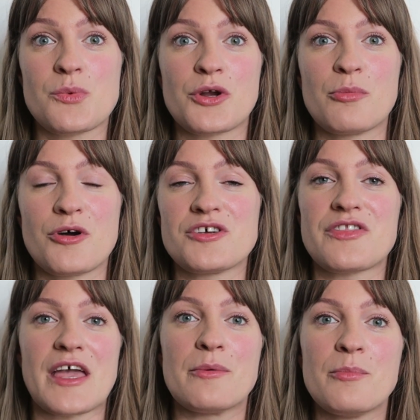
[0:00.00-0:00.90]
want a
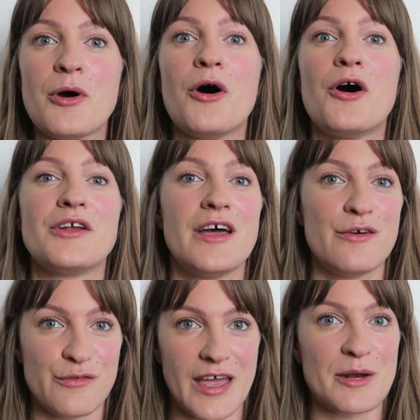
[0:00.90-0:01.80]
product they can put on,
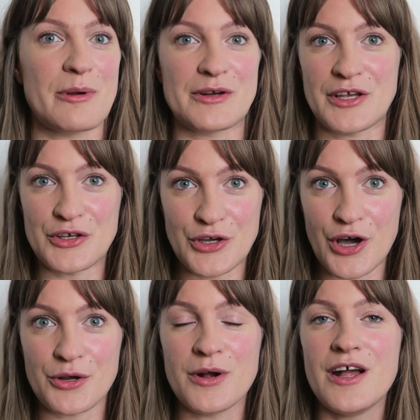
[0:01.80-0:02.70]
forget about it and
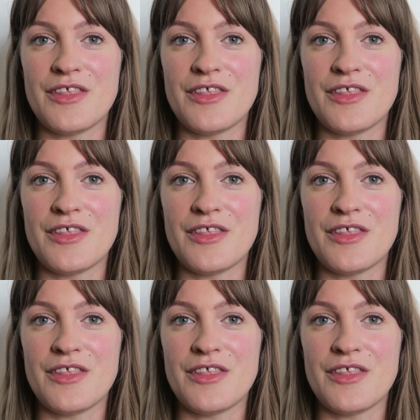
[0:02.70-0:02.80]
go.